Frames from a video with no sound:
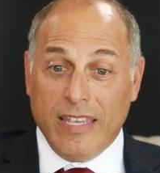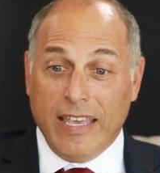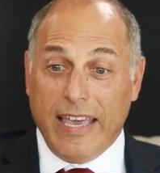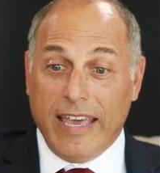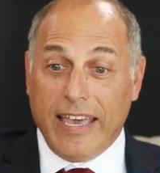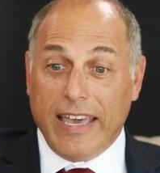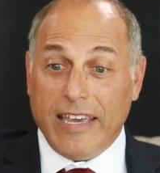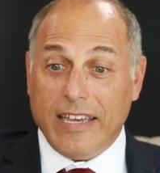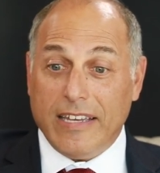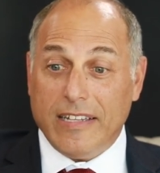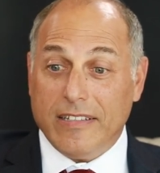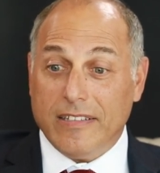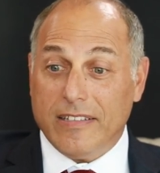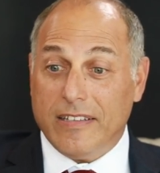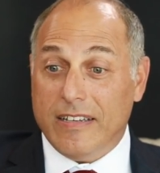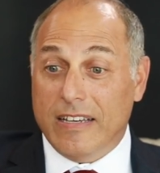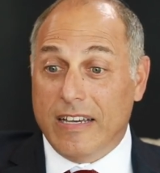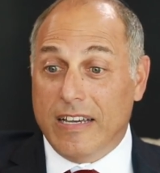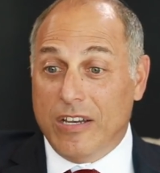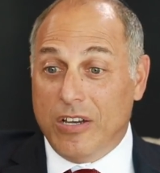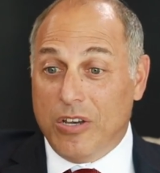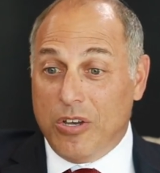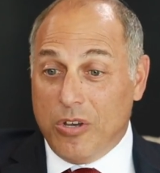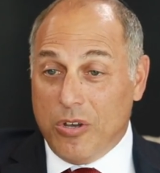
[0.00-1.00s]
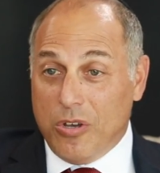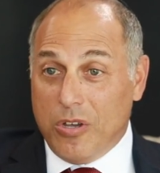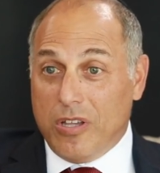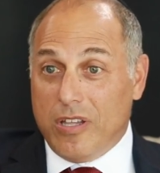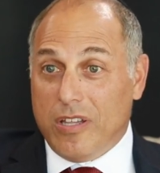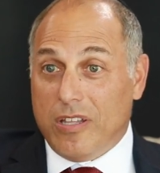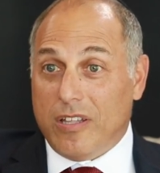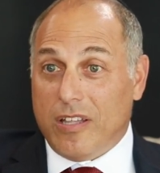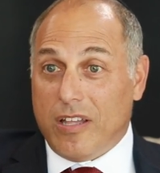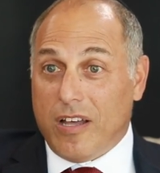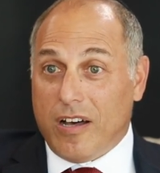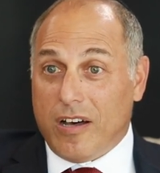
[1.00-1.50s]
And
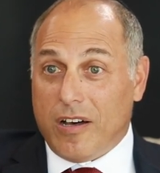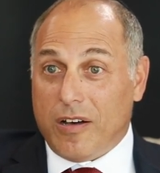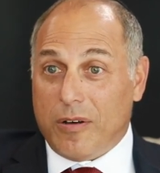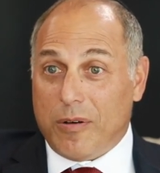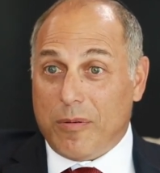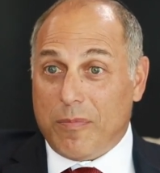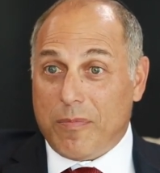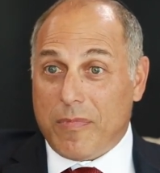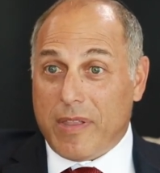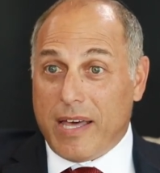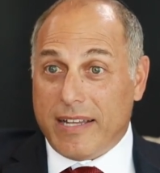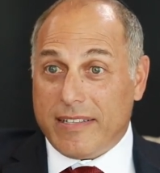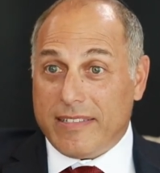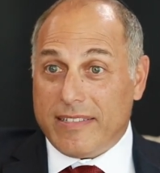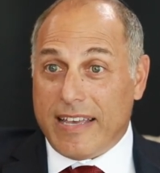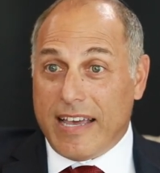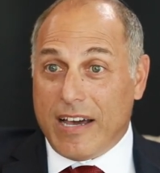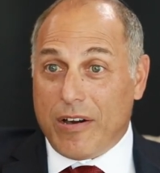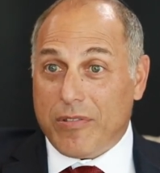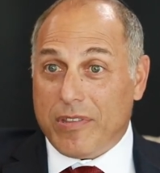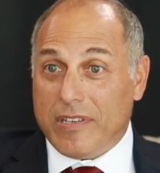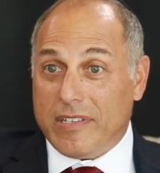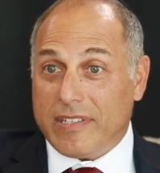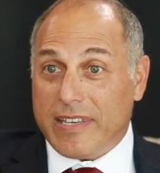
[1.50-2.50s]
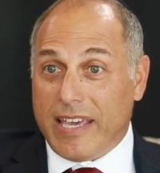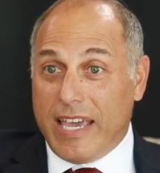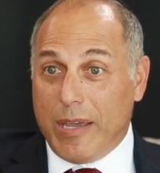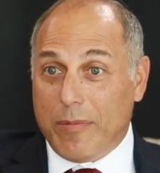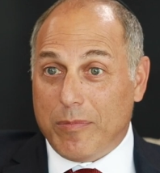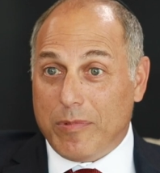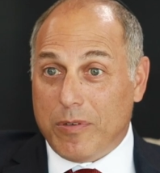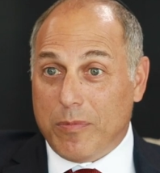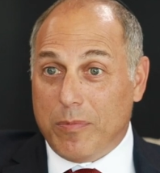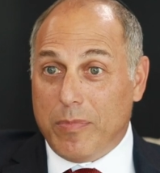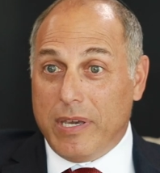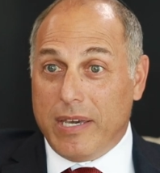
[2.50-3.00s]
that's how this came
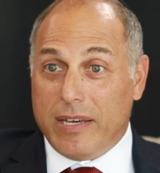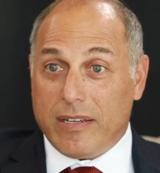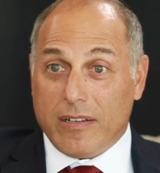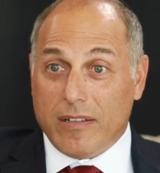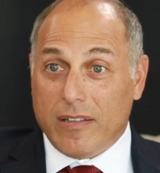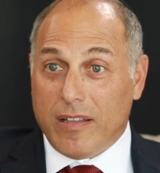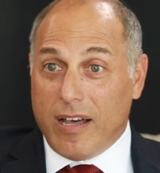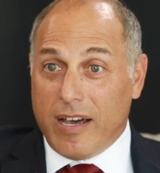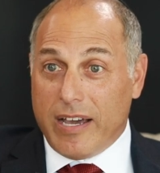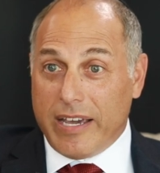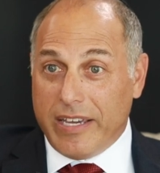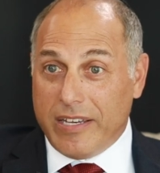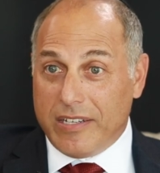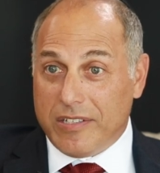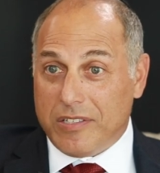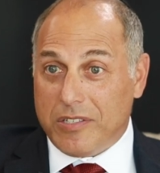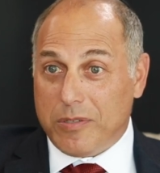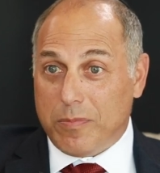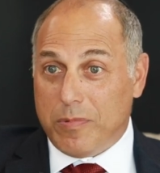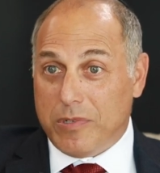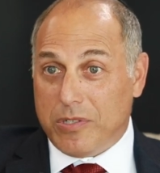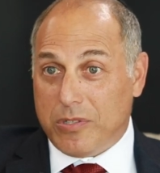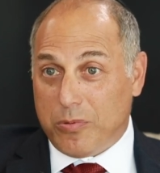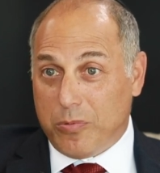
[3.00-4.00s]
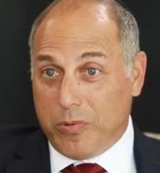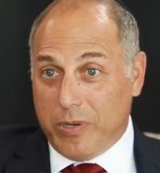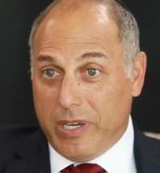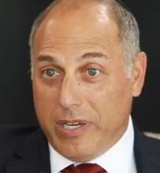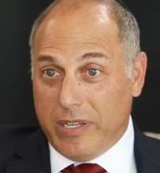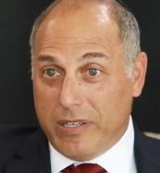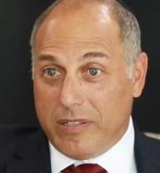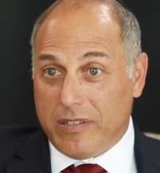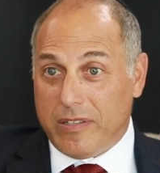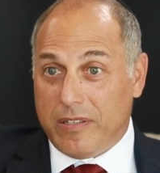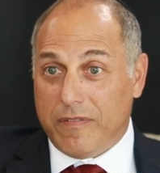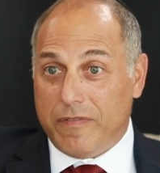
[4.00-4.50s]
to be, an alliance
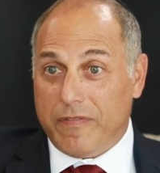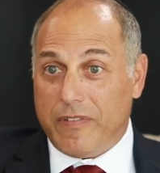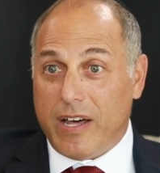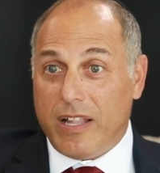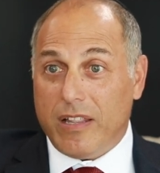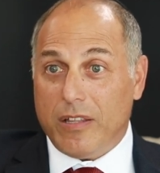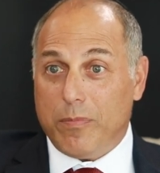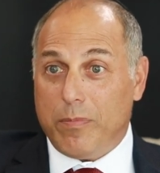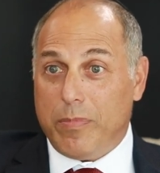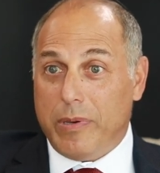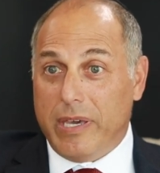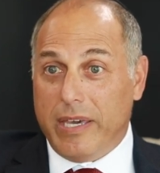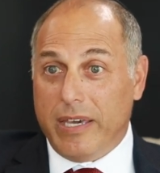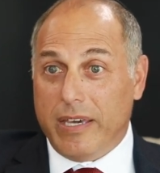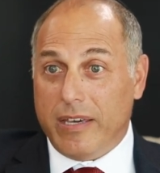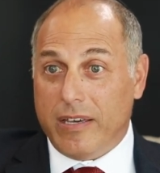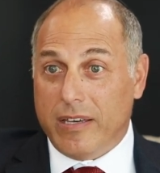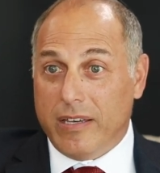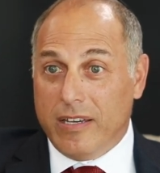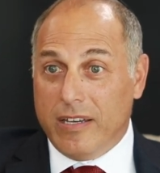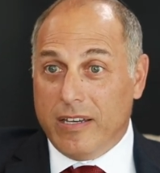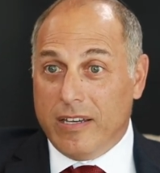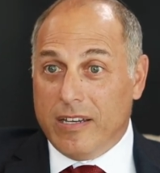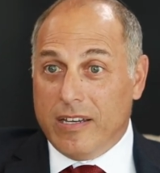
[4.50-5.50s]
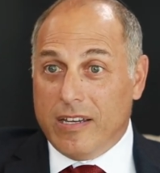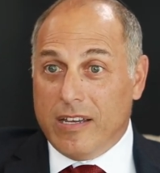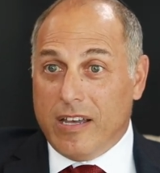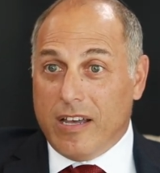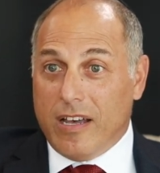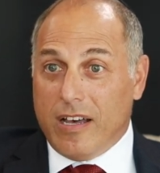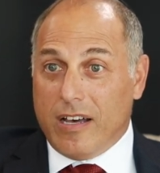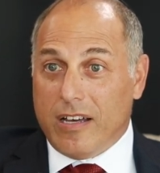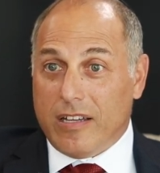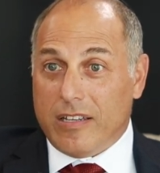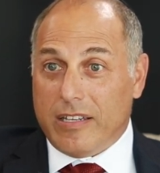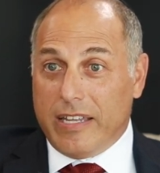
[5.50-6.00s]
between developing
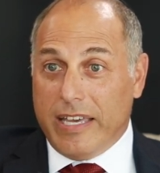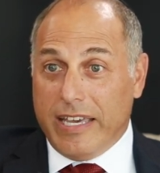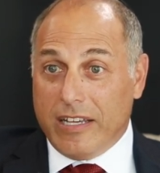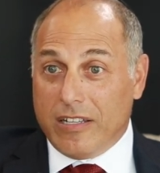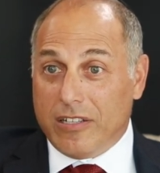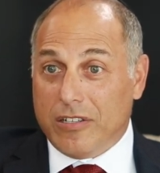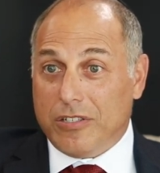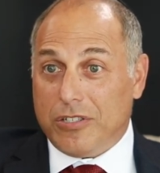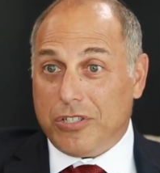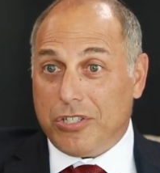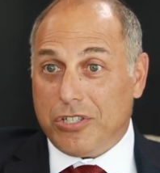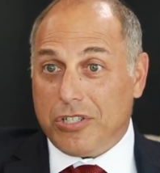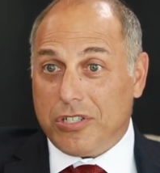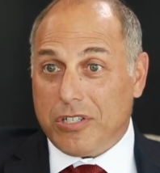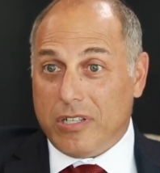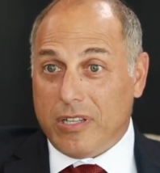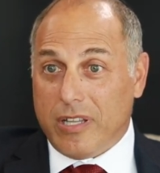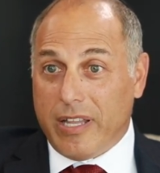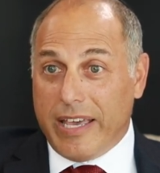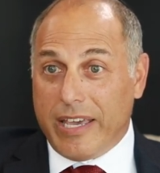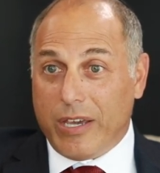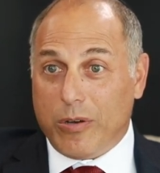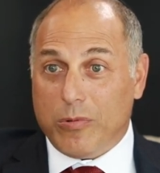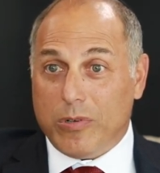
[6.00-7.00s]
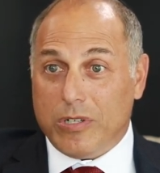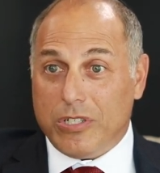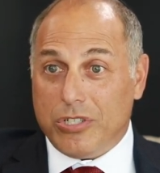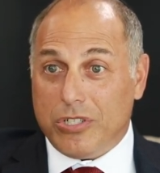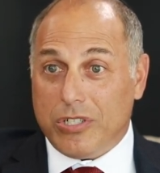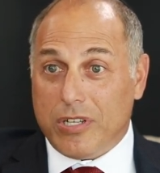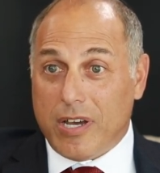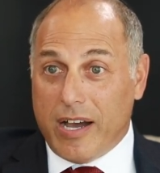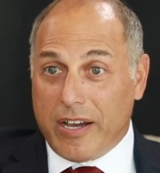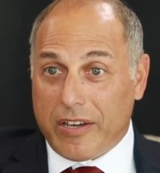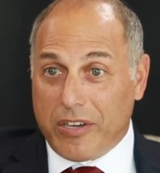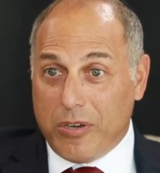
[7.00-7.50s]
an English language
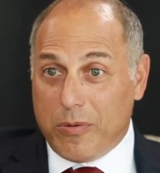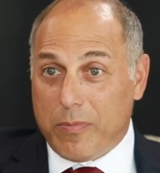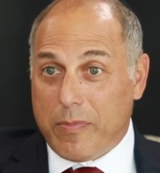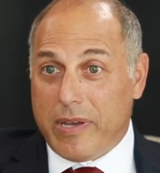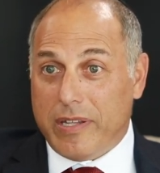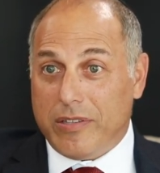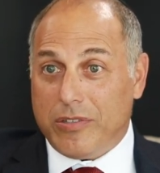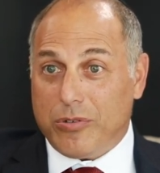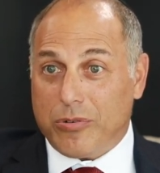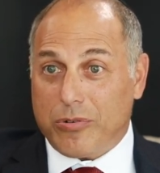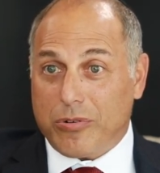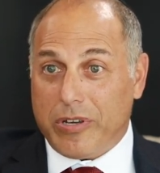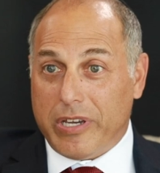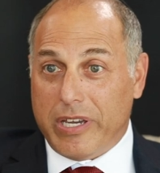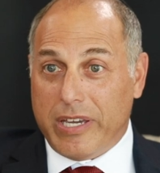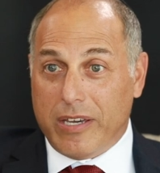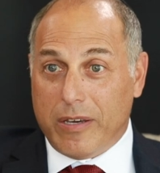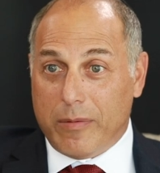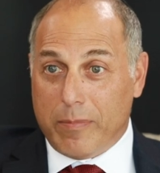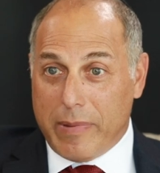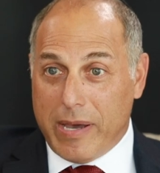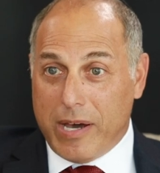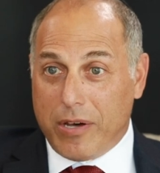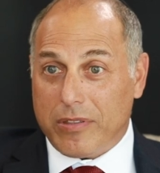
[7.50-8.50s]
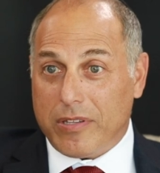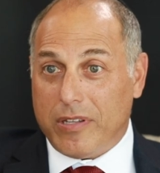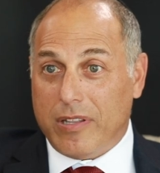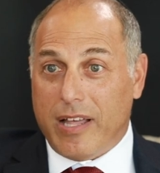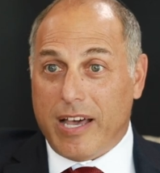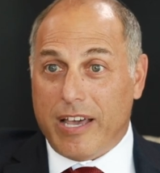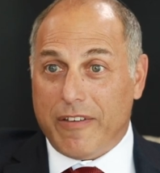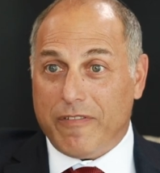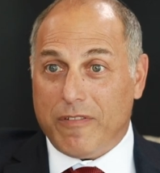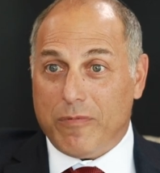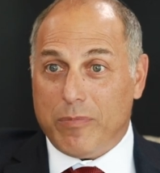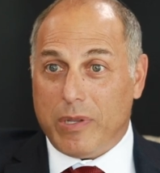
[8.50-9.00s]
documentary about the
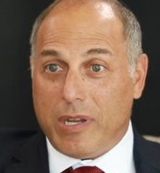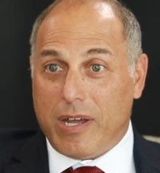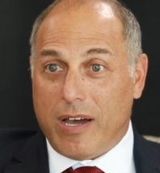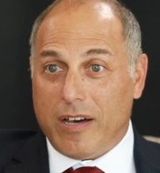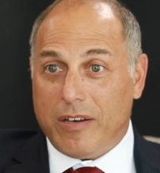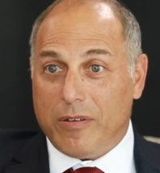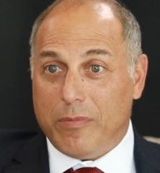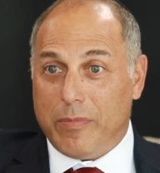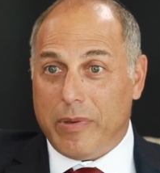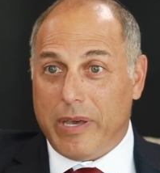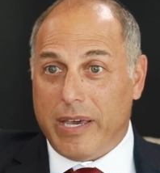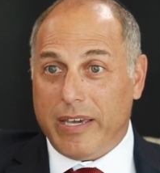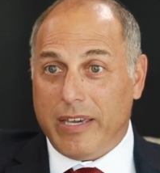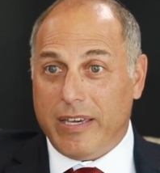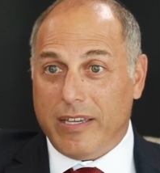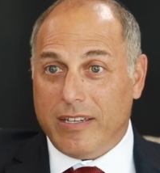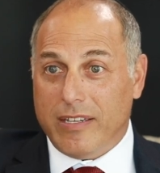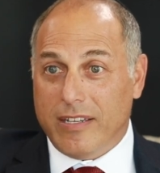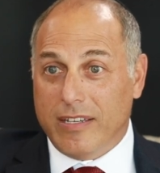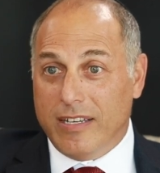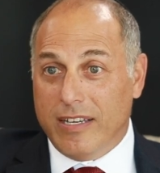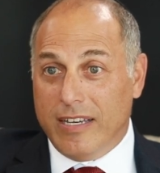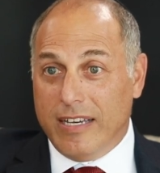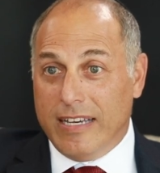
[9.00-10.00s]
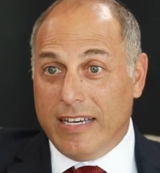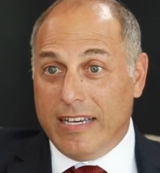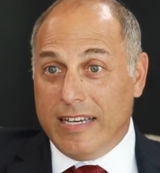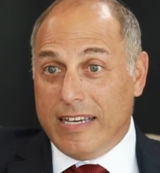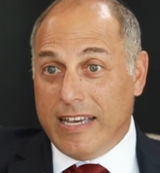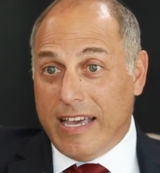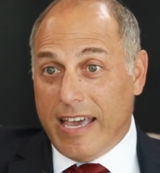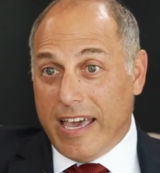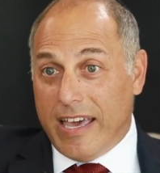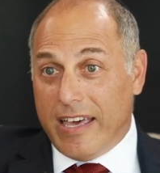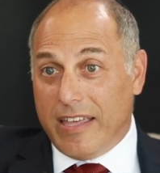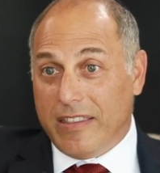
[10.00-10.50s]
life of Menachem Begin
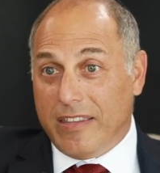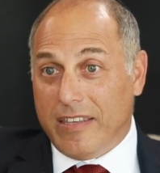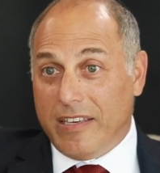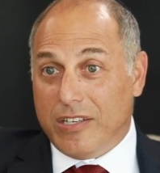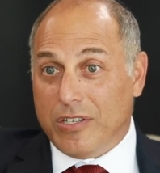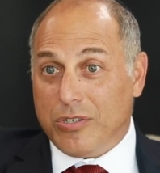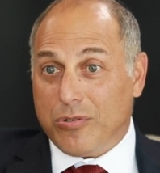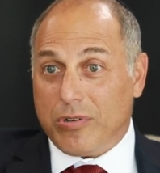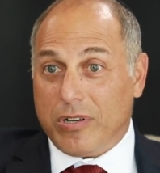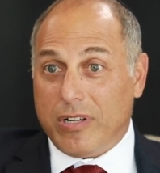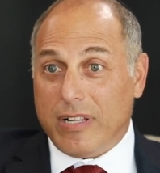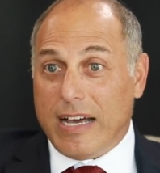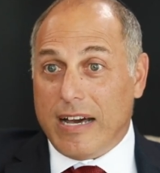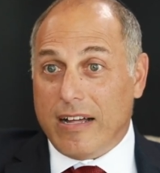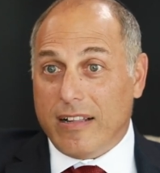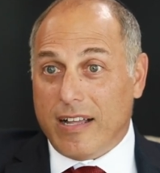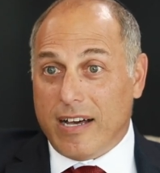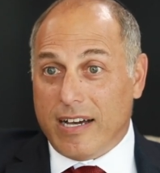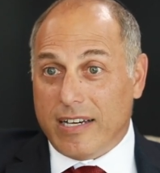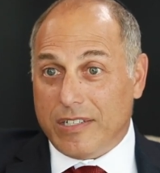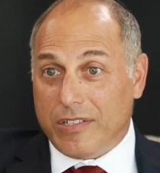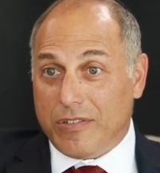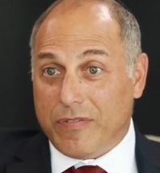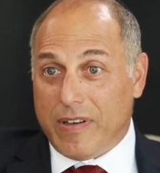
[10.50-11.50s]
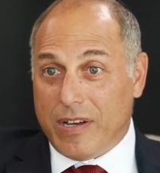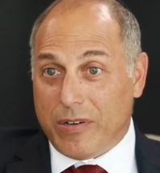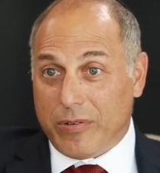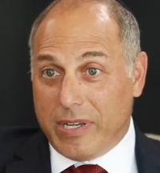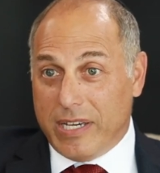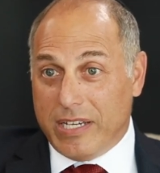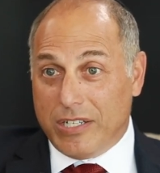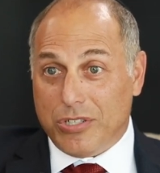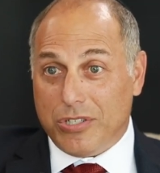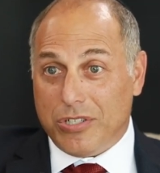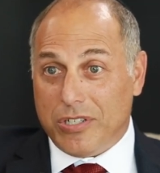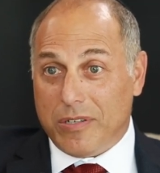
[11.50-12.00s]
and the Israel Allies
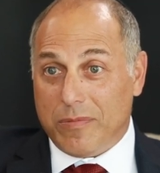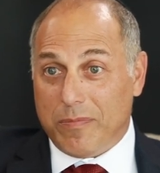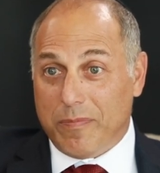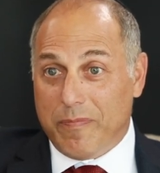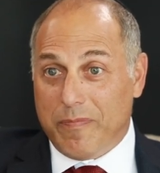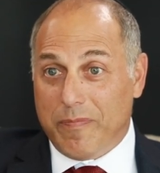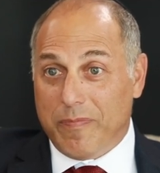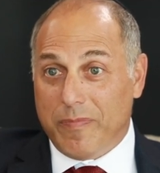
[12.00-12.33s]
Foundation.